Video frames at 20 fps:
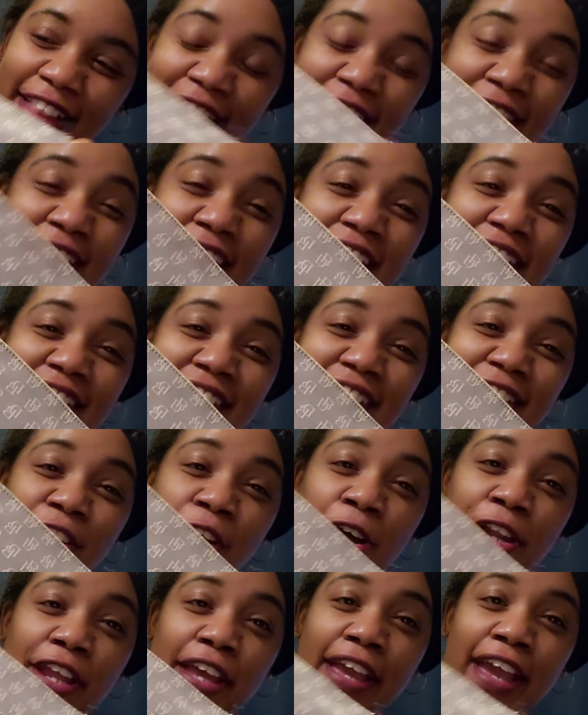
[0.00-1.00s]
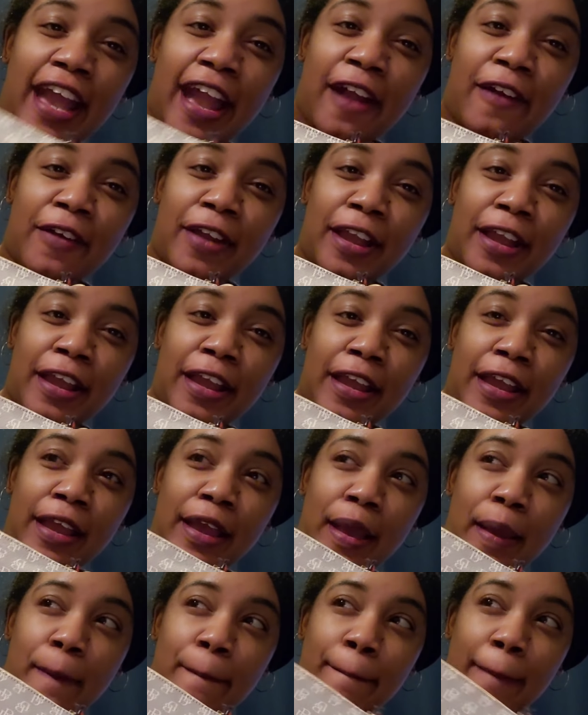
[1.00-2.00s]
This is going to carry
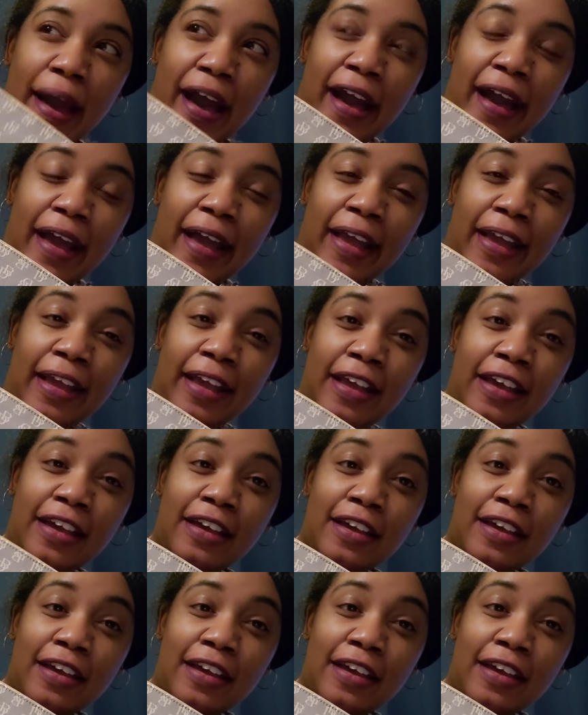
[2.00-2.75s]
my